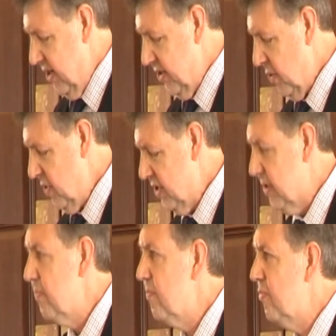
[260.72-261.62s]
so it was
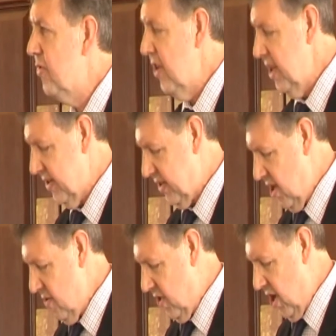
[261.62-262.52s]
pretty
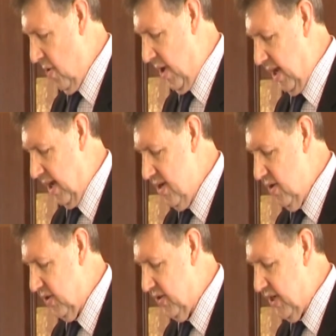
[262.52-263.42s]
slow going, and
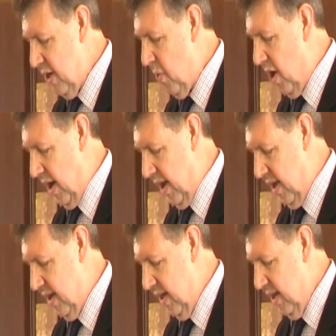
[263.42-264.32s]
you can see why
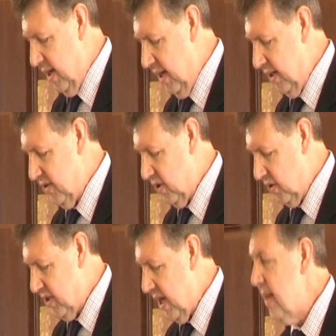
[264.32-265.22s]
it took
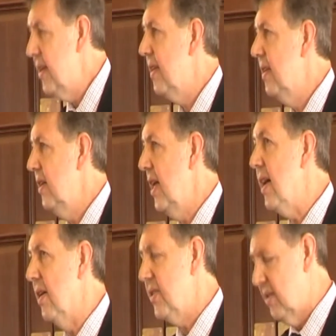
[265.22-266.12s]
10
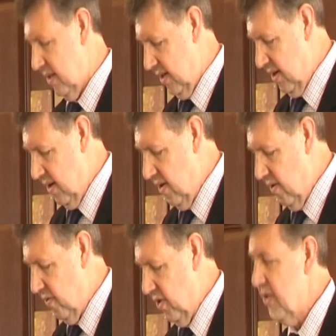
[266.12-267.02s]
years
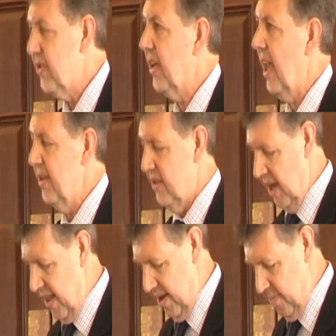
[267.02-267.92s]
for us to get
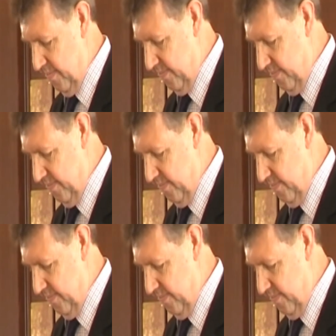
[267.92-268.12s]
together.